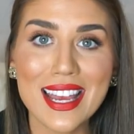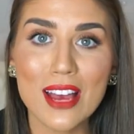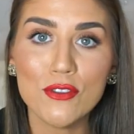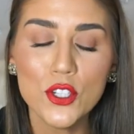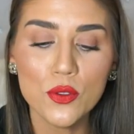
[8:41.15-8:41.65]
I
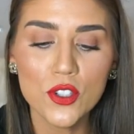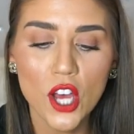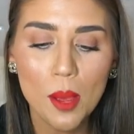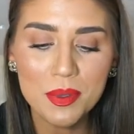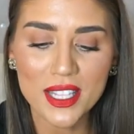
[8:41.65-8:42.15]
have two
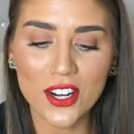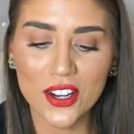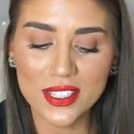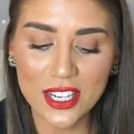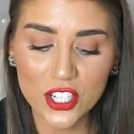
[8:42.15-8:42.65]
tops that
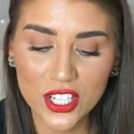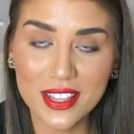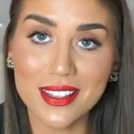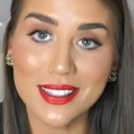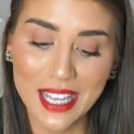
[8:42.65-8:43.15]
are essentially
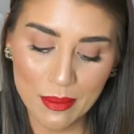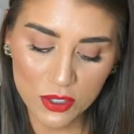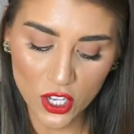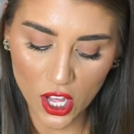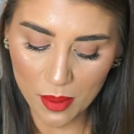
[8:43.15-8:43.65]
the
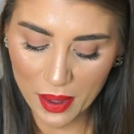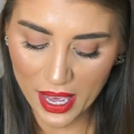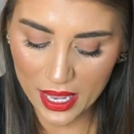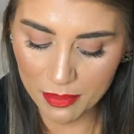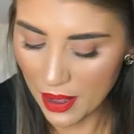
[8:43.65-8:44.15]
same top
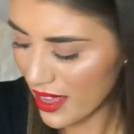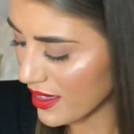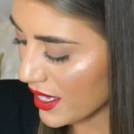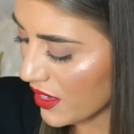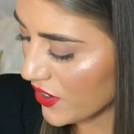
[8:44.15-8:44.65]
and I
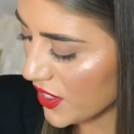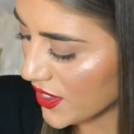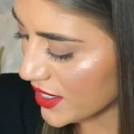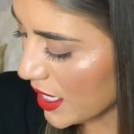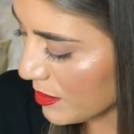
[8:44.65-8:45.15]
think even in
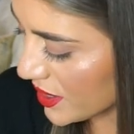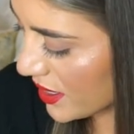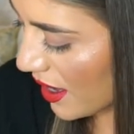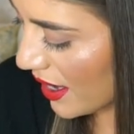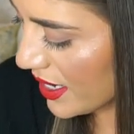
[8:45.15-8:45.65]
the same
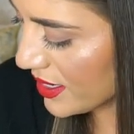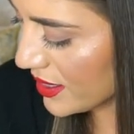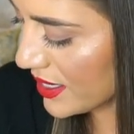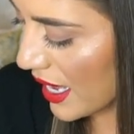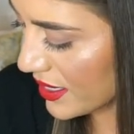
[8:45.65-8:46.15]

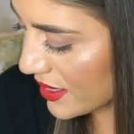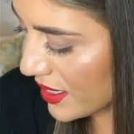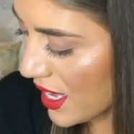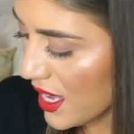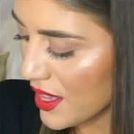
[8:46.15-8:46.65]
size,
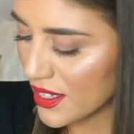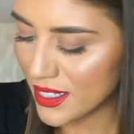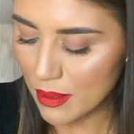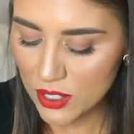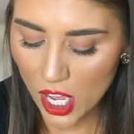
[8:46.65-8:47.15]
yes. The
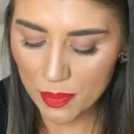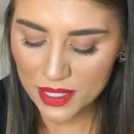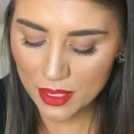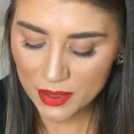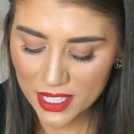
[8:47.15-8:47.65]
same top,
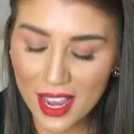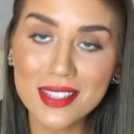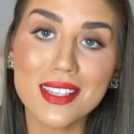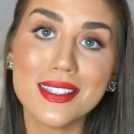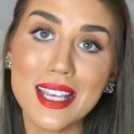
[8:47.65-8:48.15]
same
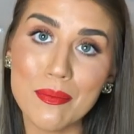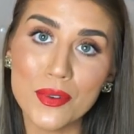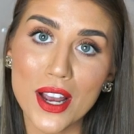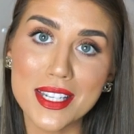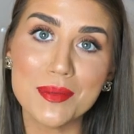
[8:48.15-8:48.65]
size, same
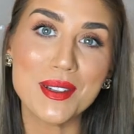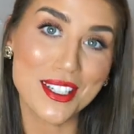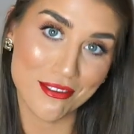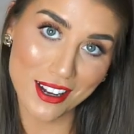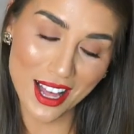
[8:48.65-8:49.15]
price, but
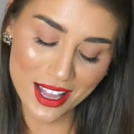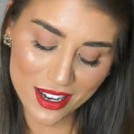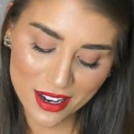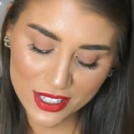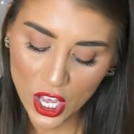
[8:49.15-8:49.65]
different
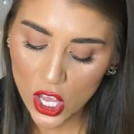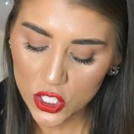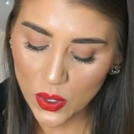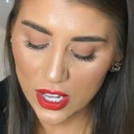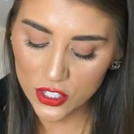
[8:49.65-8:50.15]
colors.
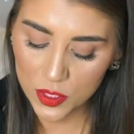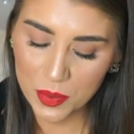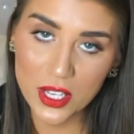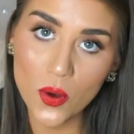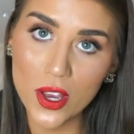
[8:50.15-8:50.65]
So I'll just
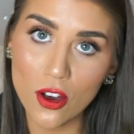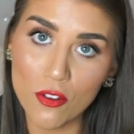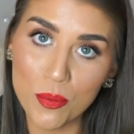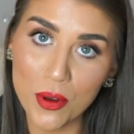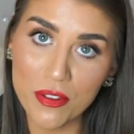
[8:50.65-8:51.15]
be going
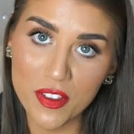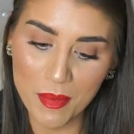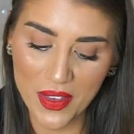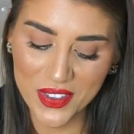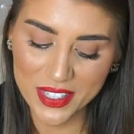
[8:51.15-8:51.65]
over both of
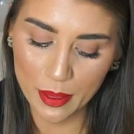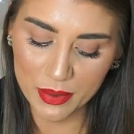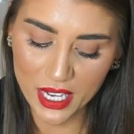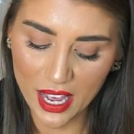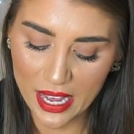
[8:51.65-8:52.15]
them at the
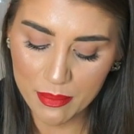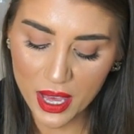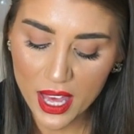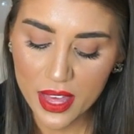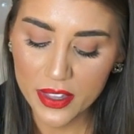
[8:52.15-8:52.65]
same
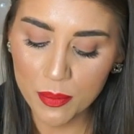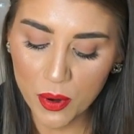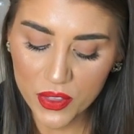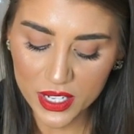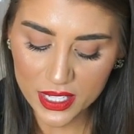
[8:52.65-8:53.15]
time. They're
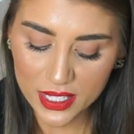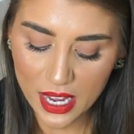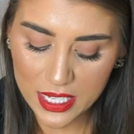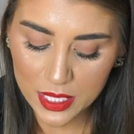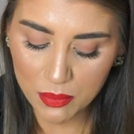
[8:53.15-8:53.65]
both in a
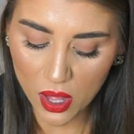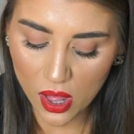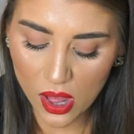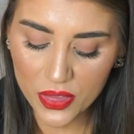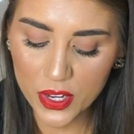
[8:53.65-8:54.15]
size
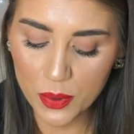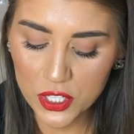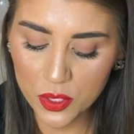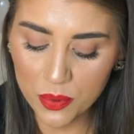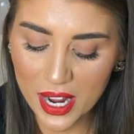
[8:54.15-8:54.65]
small. The
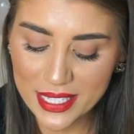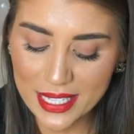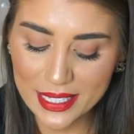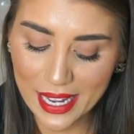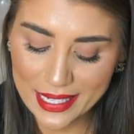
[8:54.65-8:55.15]
original price
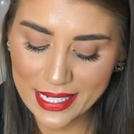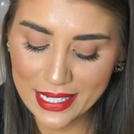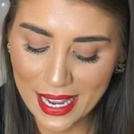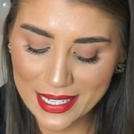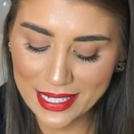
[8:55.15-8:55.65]
is
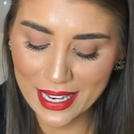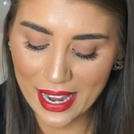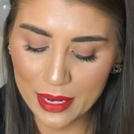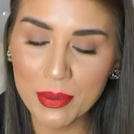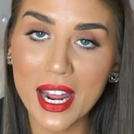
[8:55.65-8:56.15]

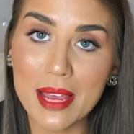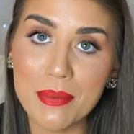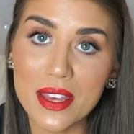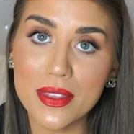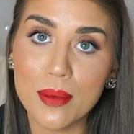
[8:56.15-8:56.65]
$19.99, but I
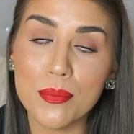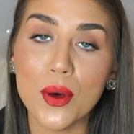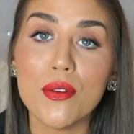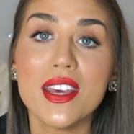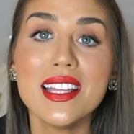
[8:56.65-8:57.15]
paid them
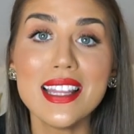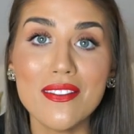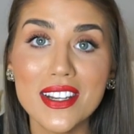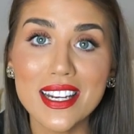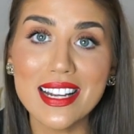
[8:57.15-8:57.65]
both
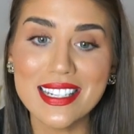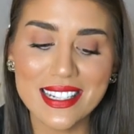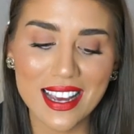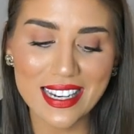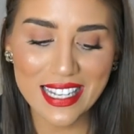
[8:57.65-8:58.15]

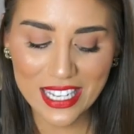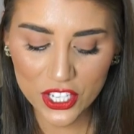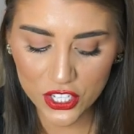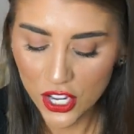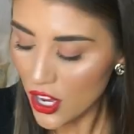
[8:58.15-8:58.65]
$11.99
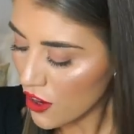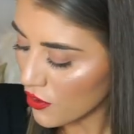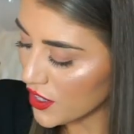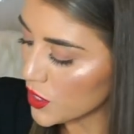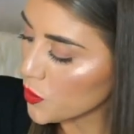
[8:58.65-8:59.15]
each
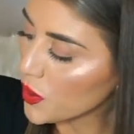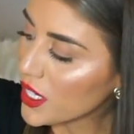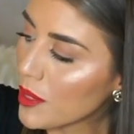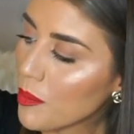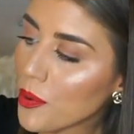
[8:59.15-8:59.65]
for these
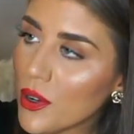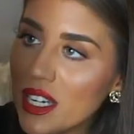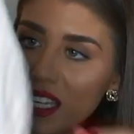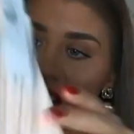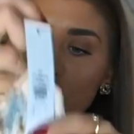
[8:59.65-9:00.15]
really
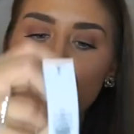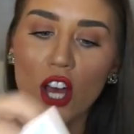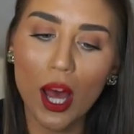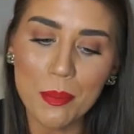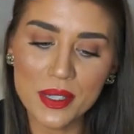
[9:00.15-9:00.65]
pretty
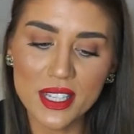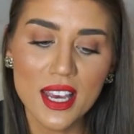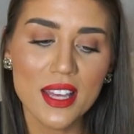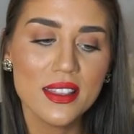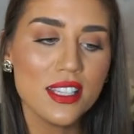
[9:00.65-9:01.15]
tops
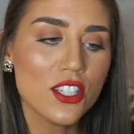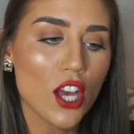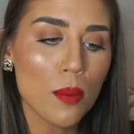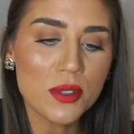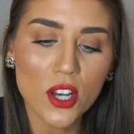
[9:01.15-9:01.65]
these
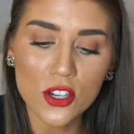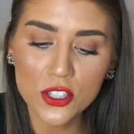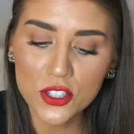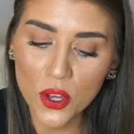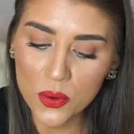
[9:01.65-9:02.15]
tops are
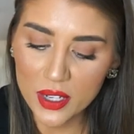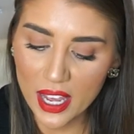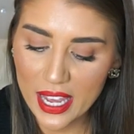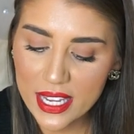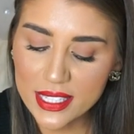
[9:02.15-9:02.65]
so
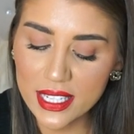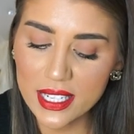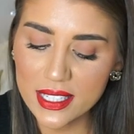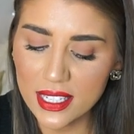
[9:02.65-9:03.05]
nice. It is